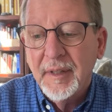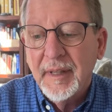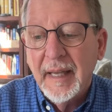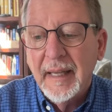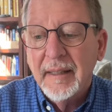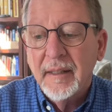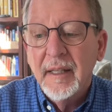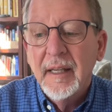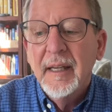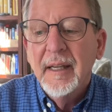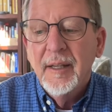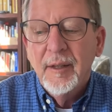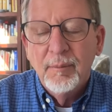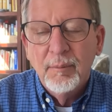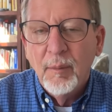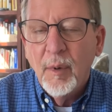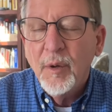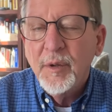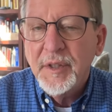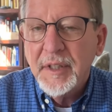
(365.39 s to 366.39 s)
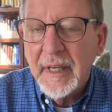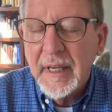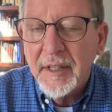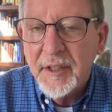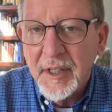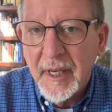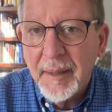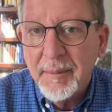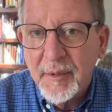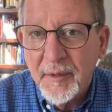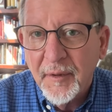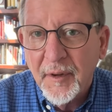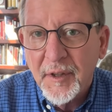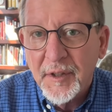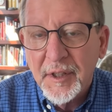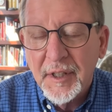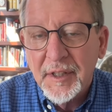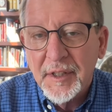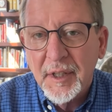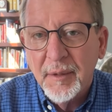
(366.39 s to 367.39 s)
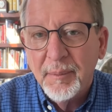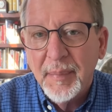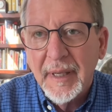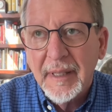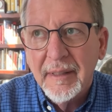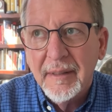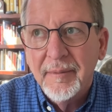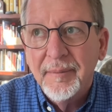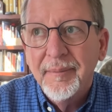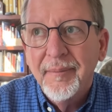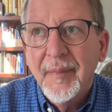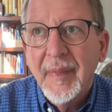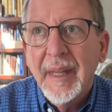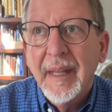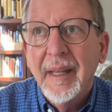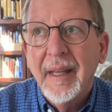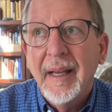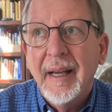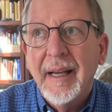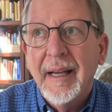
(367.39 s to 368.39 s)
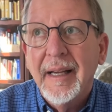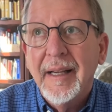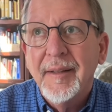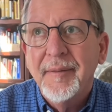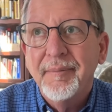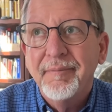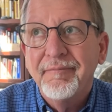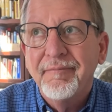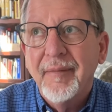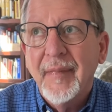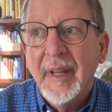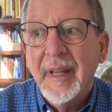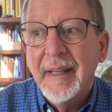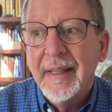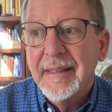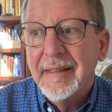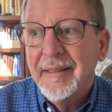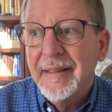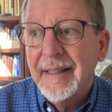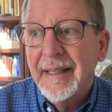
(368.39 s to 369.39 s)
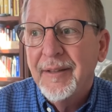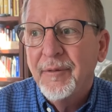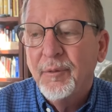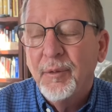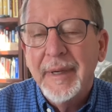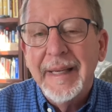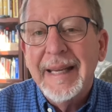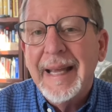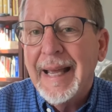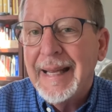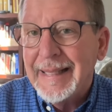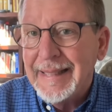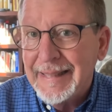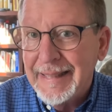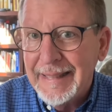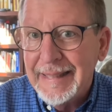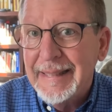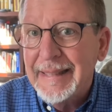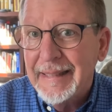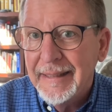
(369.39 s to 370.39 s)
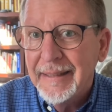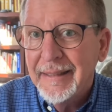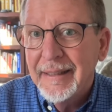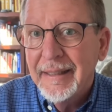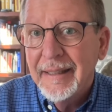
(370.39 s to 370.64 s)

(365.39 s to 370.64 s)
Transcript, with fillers: That most King James versions have been um, re-edited